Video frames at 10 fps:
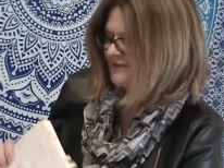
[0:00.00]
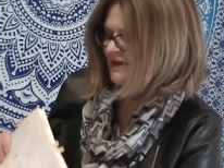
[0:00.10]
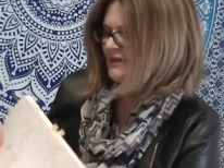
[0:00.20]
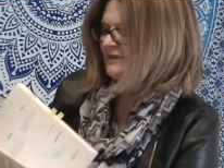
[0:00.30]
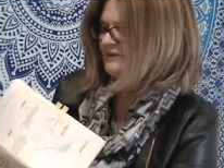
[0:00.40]

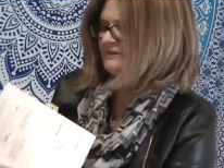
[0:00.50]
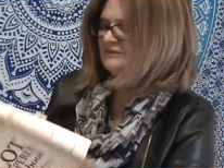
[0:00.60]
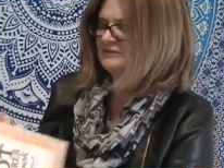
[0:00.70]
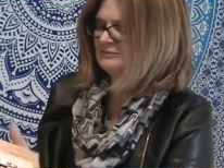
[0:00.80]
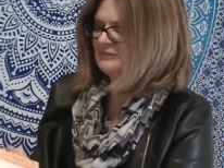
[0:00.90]
tell you,
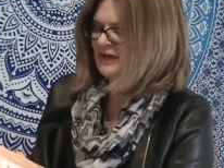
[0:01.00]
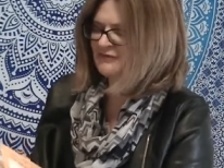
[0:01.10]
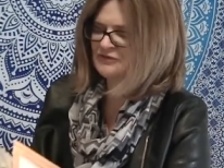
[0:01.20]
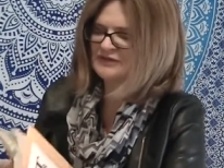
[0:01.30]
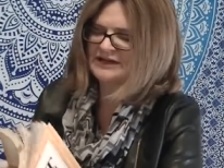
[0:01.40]

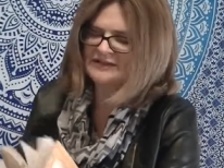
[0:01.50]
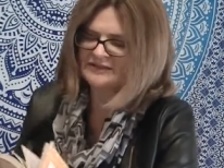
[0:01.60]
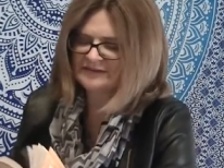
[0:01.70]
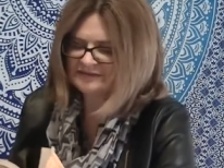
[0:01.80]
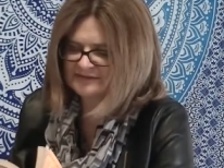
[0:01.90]
after reading
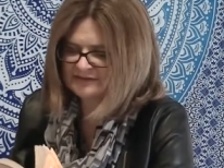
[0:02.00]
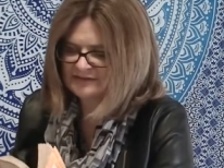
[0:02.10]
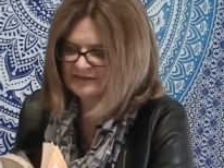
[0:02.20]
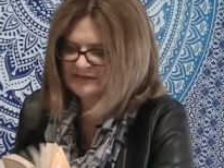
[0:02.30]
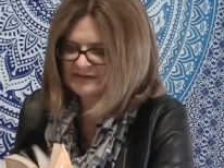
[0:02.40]
this,
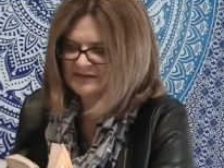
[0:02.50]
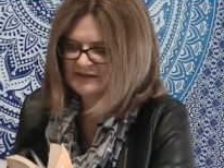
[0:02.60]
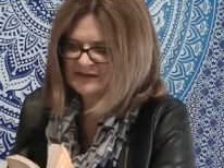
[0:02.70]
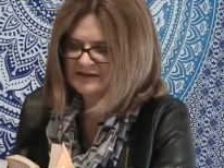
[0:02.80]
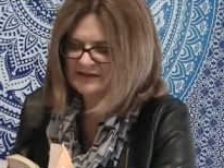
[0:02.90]

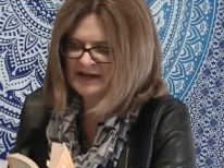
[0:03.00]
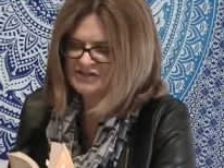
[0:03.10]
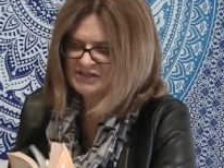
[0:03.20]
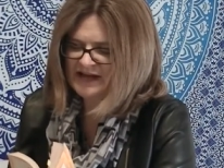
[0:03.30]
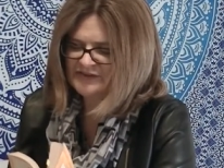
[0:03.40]
I
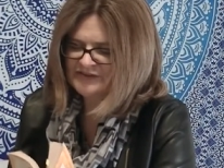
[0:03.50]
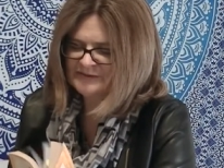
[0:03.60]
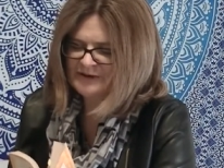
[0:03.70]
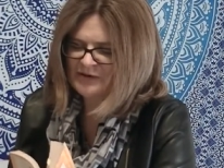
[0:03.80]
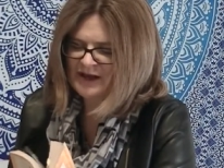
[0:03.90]
actually got this
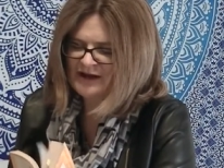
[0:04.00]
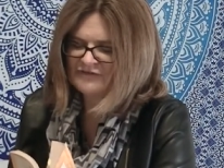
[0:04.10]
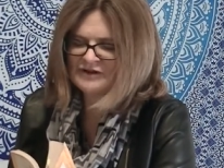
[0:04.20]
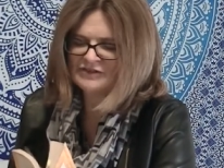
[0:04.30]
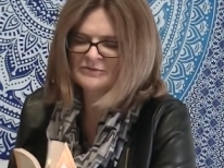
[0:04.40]
about
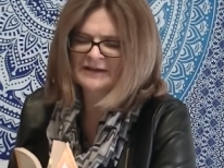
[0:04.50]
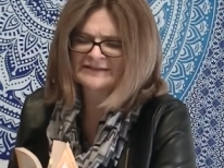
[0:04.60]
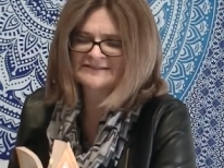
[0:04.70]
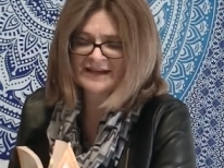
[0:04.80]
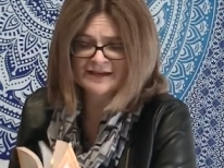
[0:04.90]
halfway through my
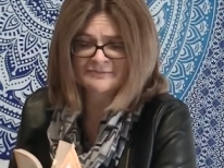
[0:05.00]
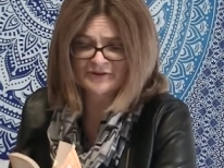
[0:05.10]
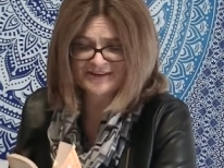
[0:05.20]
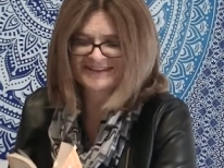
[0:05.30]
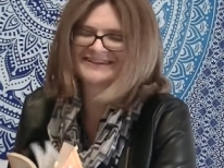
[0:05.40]
second book.